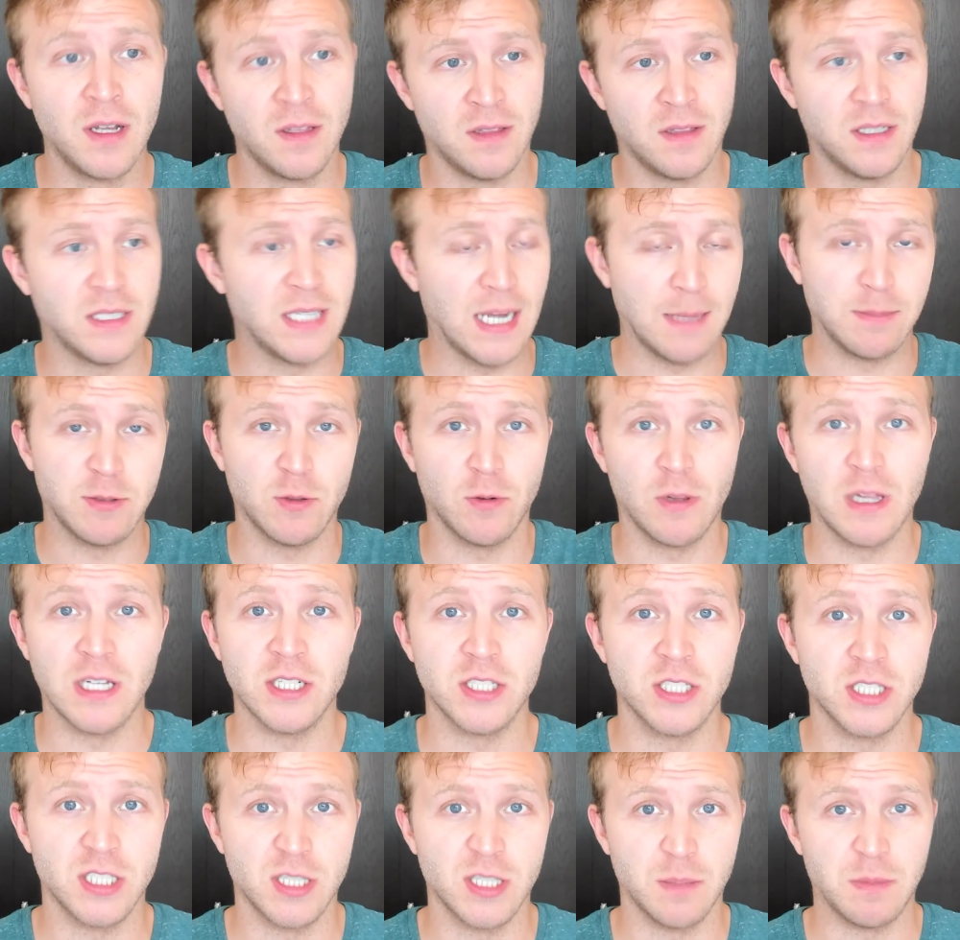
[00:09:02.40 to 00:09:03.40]
the types of
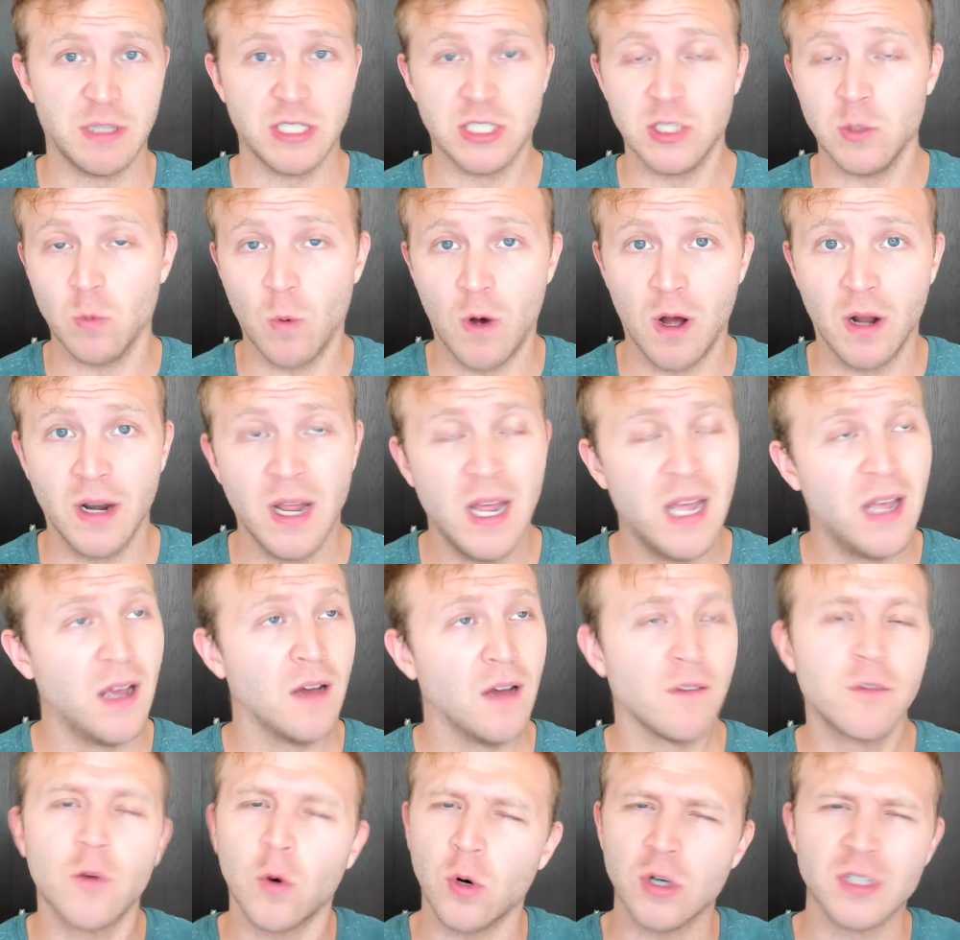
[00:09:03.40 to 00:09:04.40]
relationship that you want.
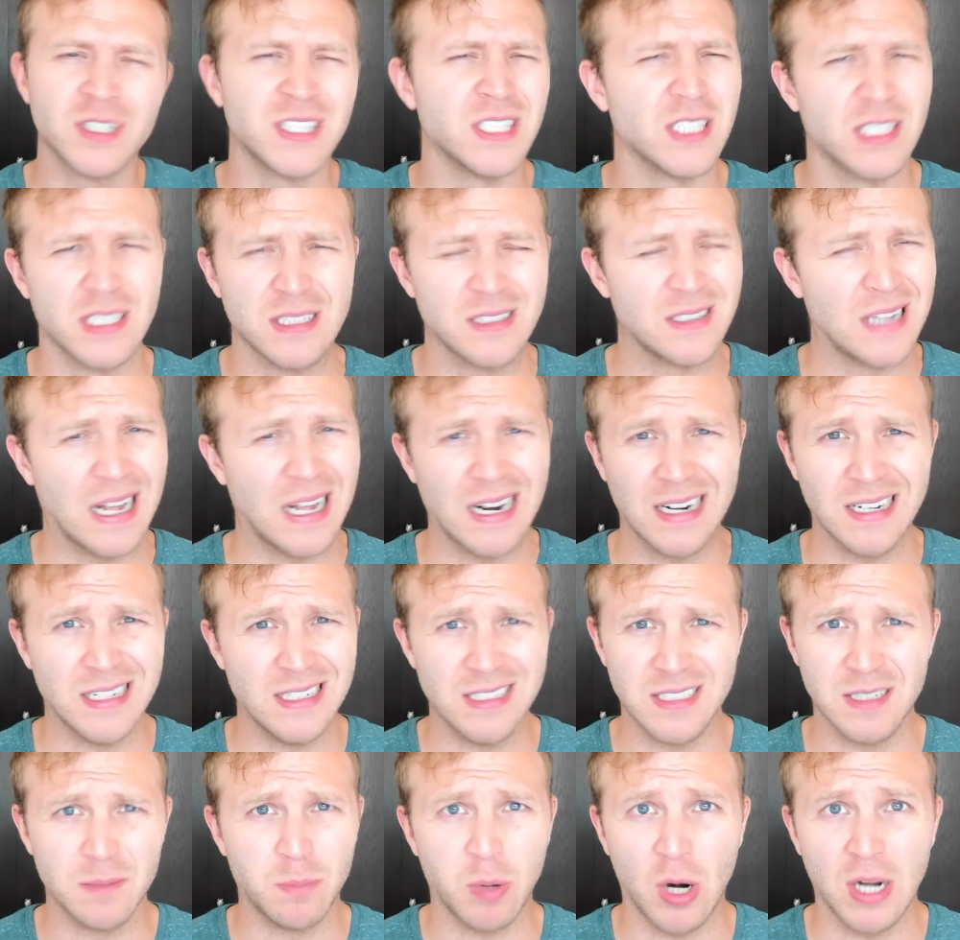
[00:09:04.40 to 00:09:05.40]
Of course, this is not an
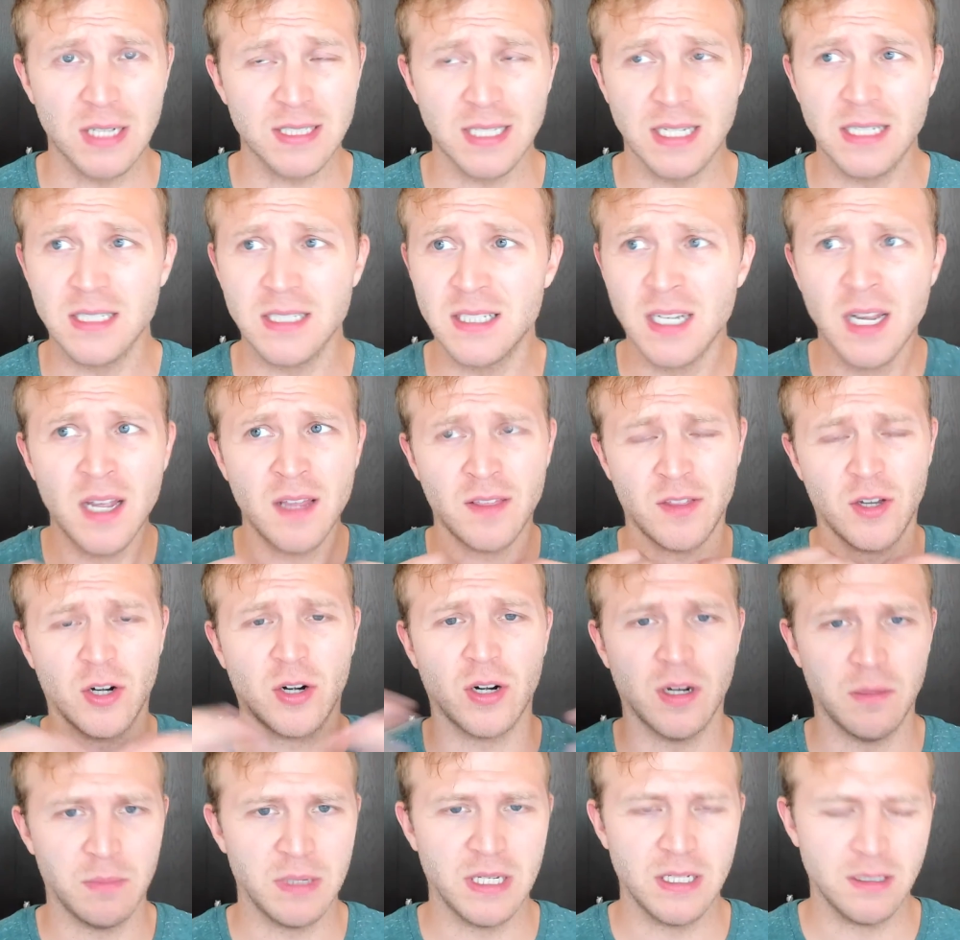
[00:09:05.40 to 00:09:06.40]
easy process. There are going
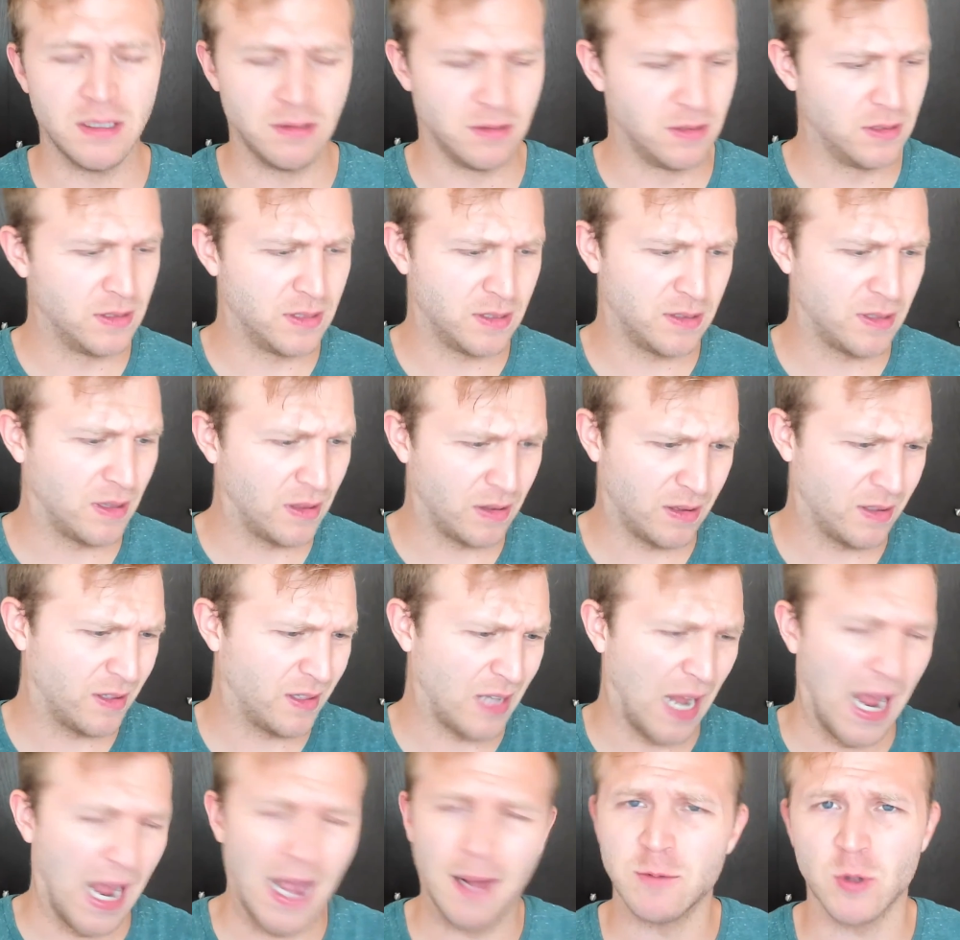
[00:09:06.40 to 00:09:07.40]
to be
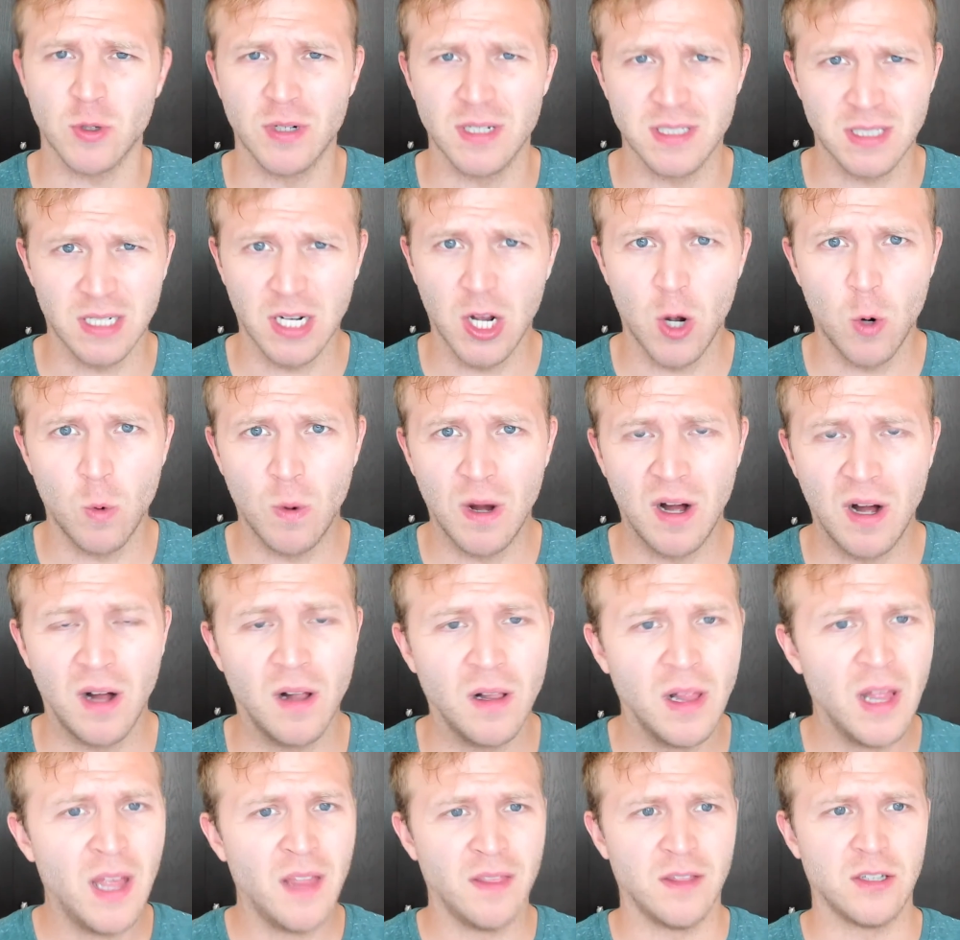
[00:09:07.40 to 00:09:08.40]
times where it doesn't go well.
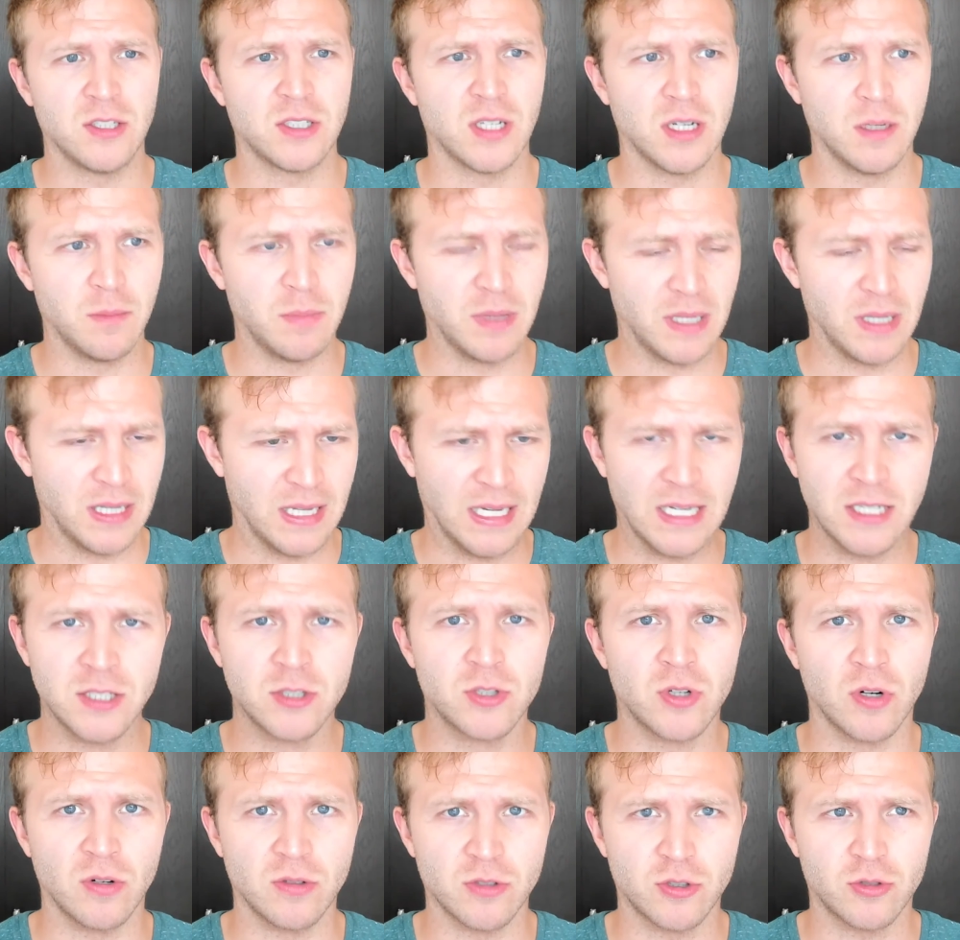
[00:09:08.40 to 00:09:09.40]
There's going to be
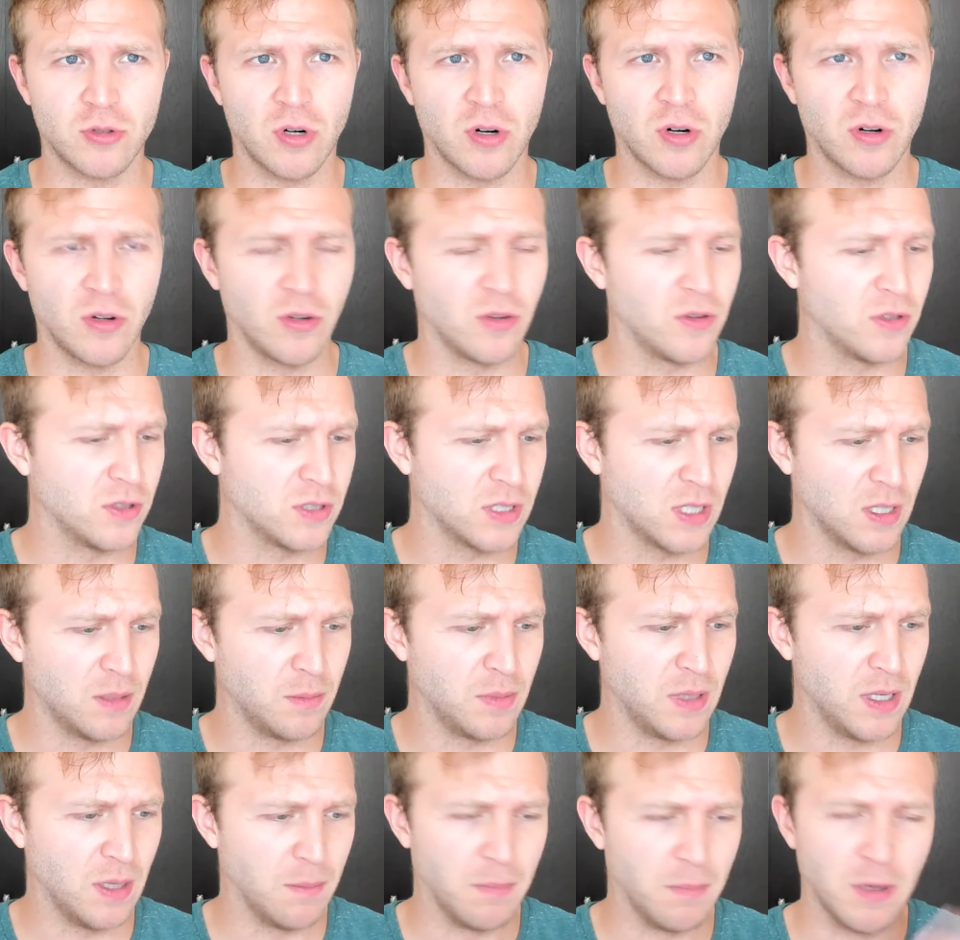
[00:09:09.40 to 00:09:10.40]
internal struggle. There's going to
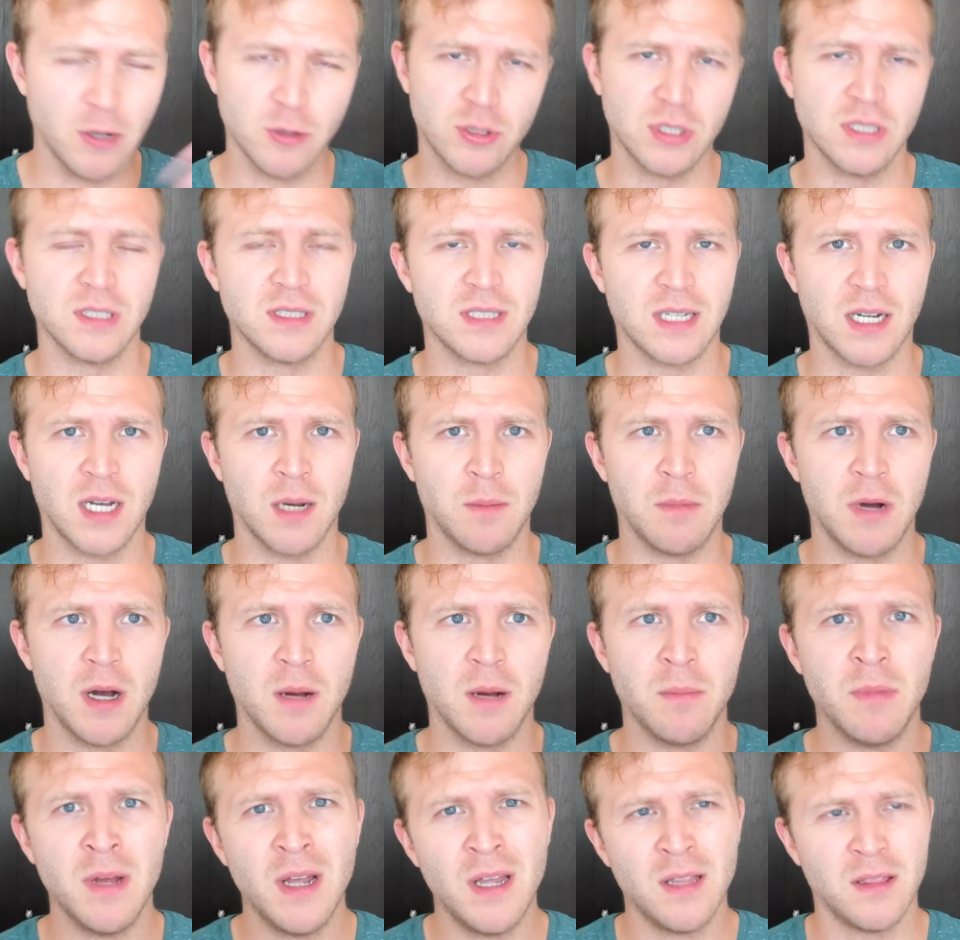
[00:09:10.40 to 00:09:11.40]
be emotions that come up.